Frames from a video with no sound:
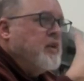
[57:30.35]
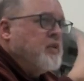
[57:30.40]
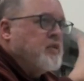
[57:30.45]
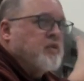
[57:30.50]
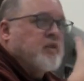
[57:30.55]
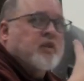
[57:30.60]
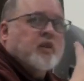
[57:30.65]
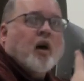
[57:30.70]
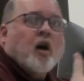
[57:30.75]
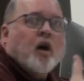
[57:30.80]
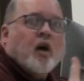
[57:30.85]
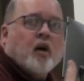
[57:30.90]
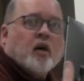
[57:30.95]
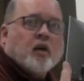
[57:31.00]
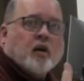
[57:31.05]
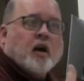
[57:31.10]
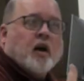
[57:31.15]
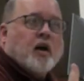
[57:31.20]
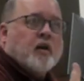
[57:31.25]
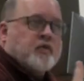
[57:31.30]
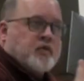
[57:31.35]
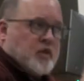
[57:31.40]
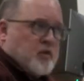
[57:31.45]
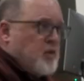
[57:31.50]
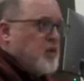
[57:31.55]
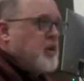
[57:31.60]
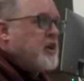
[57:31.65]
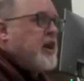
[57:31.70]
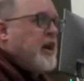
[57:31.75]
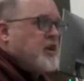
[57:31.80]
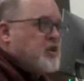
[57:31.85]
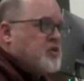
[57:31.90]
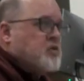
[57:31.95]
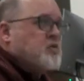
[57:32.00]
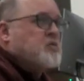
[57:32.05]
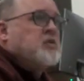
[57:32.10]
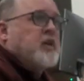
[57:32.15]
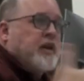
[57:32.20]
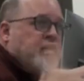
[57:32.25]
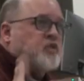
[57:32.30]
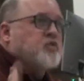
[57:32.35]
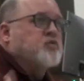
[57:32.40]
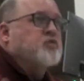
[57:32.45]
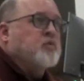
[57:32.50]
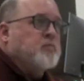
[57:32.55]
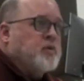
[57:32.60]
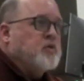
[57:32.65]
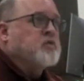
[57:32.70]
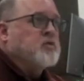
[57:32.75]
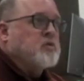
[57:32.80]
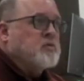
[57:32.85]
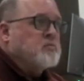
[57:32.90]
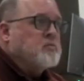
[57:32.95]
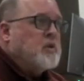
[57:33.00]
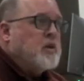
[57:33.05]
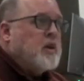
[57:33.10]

It's the law of communication and distribution.